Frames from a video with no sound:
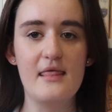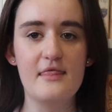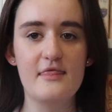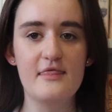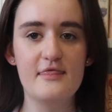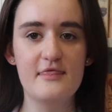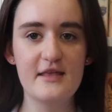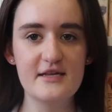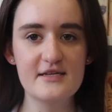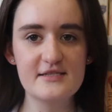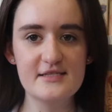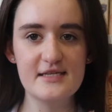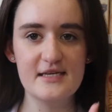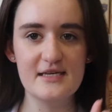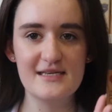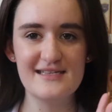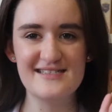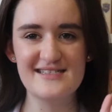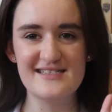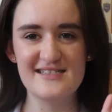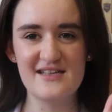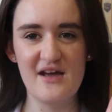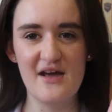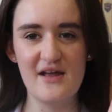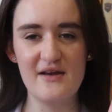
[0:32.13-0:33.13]
This
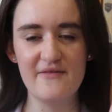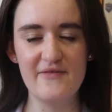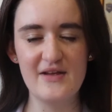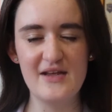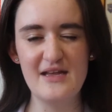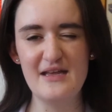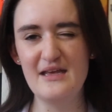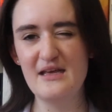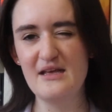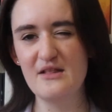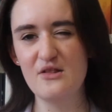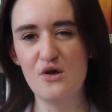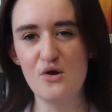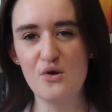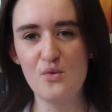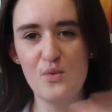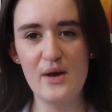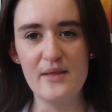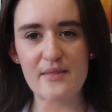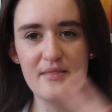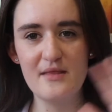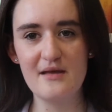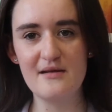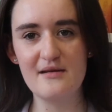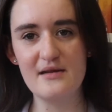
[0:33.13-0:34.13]
is kind of a year-long
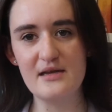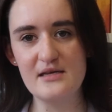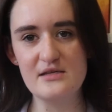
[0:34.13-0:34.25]
one that